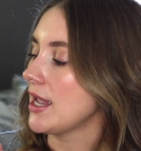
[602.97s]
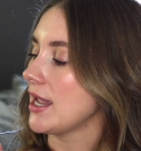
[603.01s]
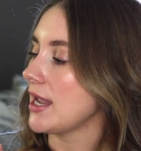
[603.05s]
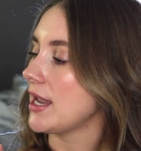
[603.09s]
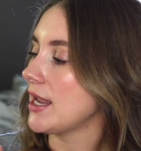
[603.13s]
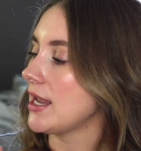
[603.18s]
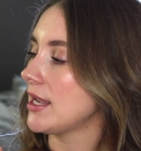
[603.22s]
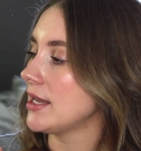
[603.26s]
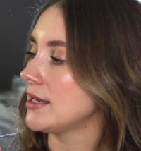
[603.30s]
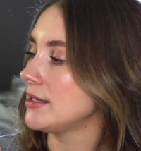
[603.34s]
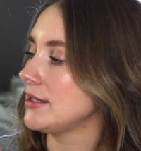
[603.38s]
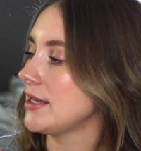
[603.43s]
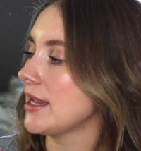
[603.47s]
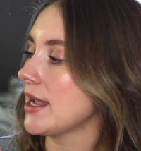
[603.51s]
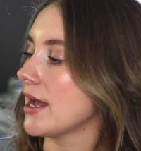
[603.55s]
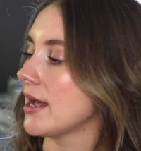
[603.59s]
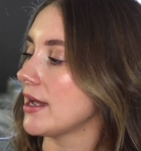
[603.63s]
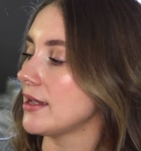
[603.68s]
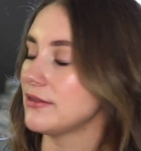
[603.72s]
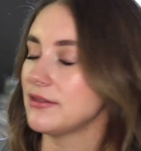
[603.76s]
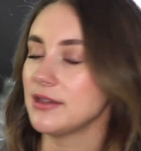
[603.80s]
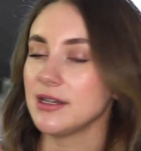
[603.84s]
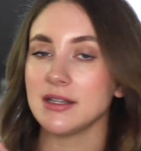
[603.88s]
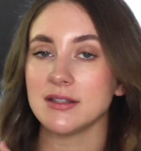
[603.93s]
And yeah,
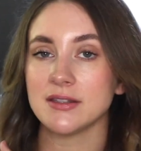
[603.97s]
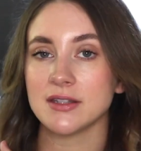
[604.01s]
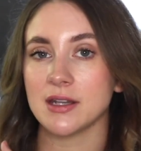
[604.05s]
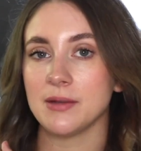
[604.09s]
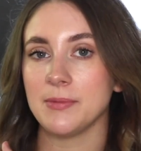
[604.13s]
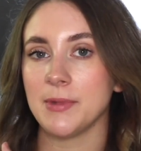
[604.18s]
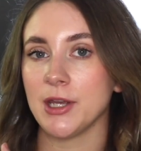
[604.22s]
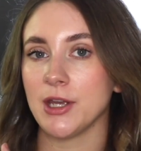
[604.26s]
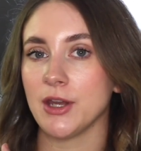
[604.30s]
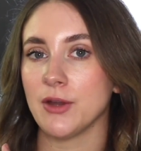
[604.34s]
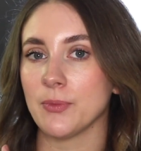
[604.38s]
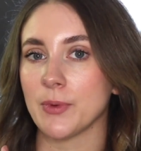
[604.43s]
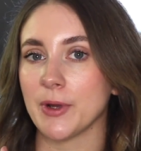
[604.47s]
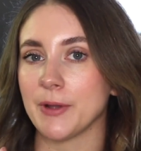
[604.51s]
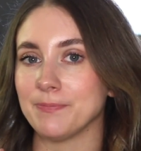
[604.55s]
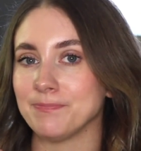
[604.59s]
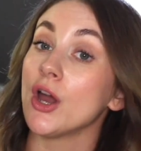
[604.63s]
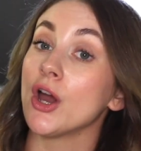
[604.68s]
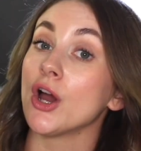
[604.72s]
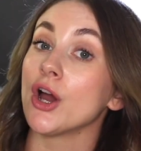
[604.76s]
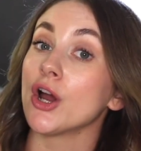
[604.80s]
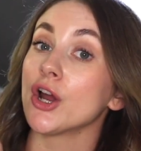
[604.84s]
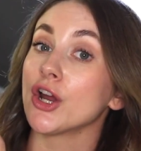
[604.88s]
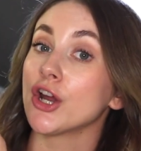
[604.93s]
I think it's going to be a good one.
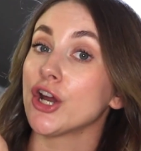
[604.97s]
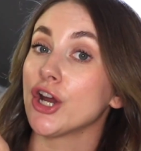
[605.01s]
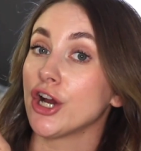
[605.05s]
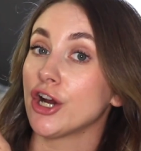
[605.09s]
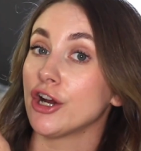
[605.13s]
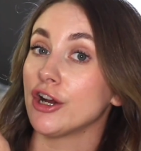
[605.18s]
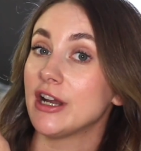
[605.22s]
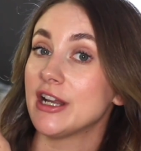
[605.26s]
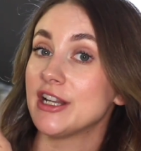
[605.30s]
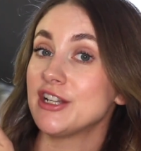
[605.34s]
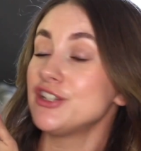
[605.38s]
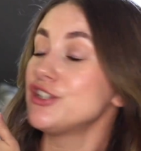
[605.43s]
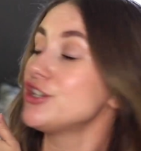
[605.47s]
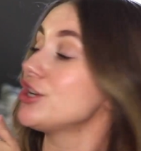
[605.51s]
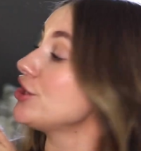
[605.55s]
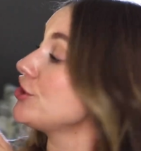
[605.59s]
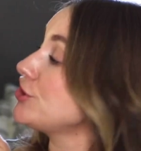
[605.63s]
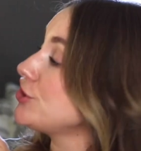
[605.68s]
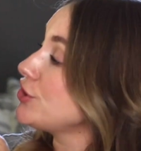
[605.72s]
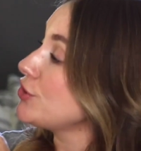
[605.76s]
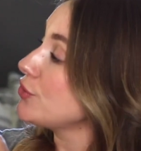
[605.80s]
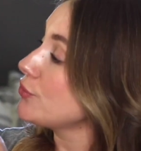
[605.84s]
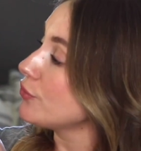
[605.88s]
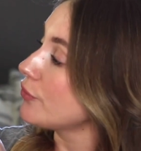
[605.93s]
Courage
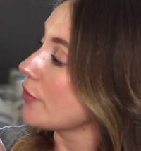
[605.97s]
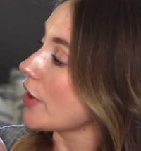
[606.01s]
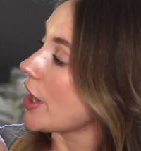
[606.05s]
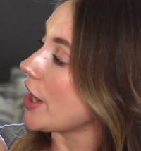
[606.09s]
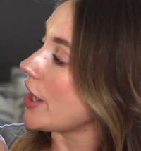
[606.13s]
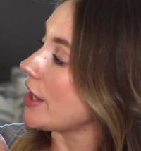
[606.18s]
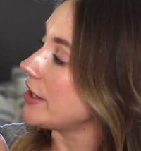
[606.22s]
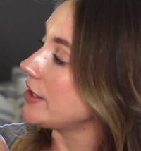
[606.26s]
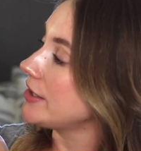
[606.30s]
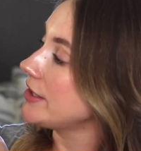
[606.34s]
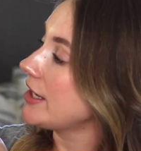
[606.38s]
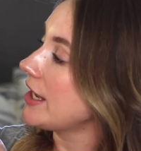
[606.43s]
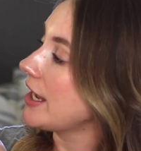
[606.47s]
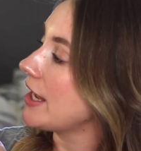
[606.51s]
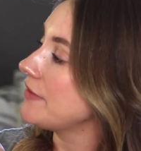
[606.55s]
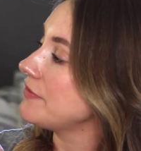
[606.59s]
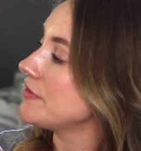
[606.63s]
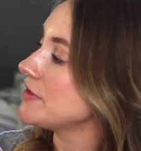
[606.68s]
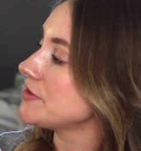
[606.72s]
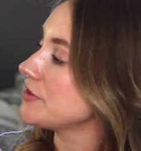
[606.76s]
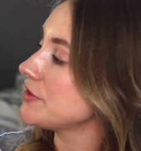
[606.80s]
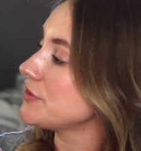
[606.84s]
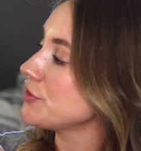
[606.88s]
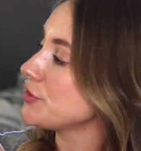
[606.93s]
to Run,
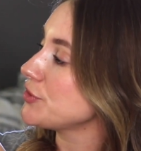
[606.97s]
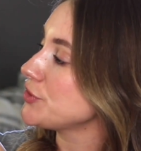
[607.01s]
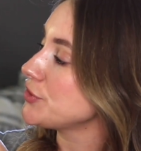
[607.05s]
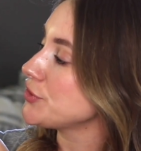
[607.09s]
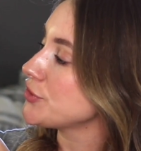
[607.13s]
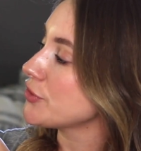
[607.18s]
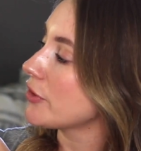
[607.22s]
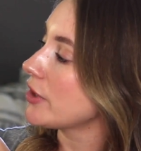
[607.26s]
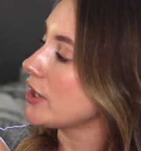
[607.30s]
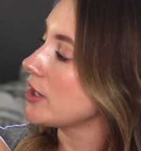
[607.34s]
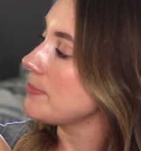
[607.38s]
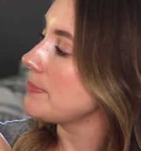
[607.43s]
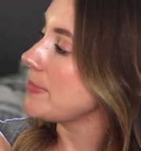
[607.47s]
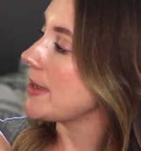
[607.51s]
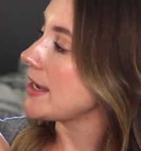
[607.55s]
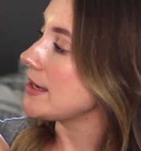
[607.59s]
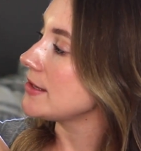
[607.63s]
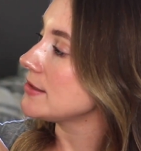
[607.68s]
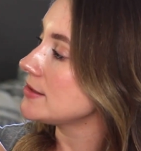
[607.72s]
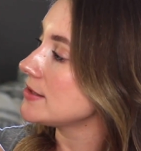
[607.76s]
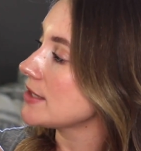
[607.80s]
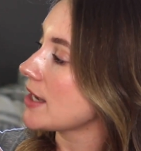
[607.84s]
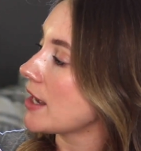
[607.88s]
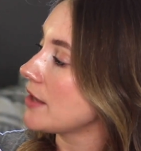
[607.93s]
and this is a story
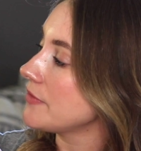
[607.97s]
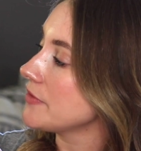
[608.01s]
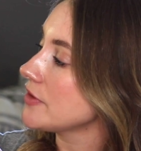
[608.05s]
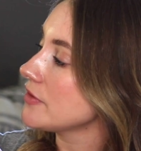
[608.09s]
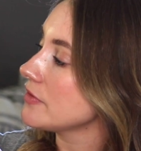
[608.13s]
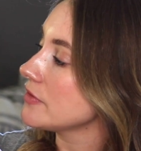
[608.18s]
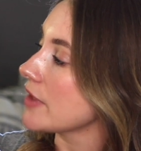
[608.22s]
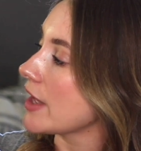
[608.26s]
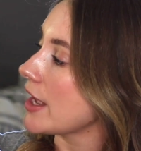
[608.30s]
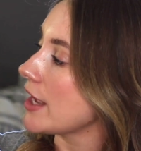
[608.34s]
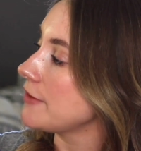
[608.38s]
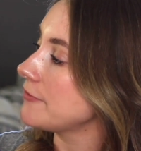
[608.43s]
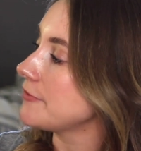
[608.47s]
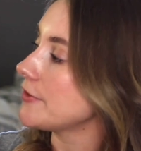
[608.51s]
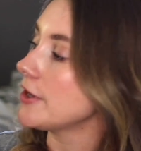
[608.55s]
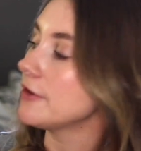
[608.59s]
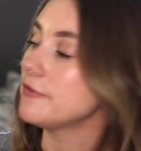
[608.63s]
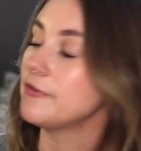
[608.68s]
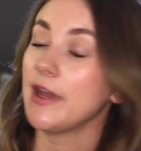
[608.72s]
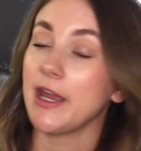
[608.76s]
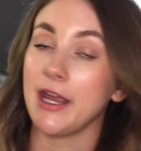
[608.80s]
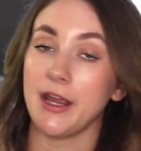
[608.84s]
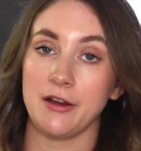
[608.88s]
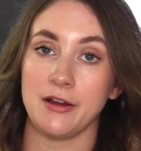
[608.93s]
based on the life
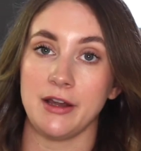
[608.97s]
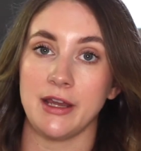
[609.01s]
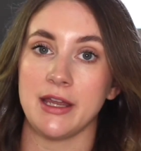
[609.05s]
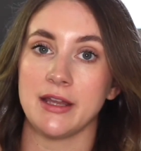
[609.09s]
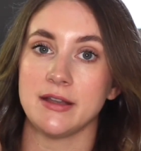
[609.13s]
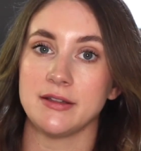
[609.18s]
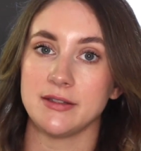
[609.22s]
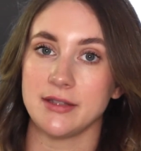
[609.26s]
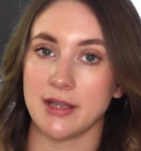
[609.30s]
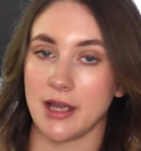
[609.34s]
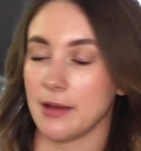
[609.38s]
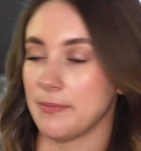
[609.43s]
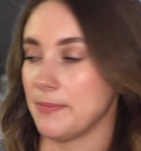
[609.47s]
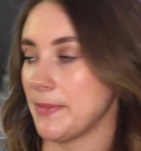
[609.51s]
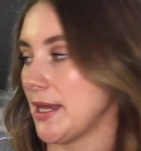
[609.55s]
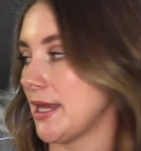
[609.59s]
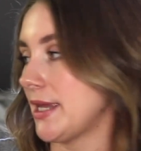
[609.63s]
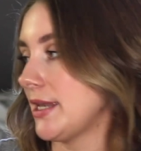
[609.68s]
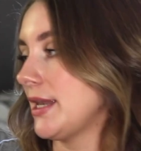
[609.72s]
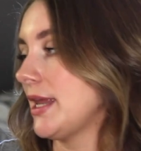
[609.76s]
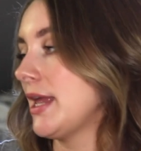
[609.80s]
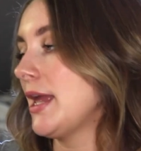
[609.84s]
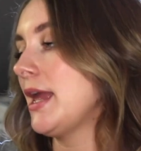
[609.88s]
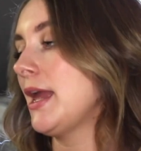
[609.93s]
of Harriet
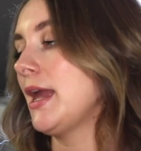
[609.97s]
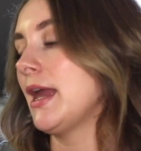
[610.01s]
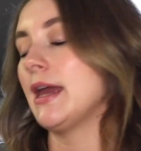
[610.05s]
Tubman.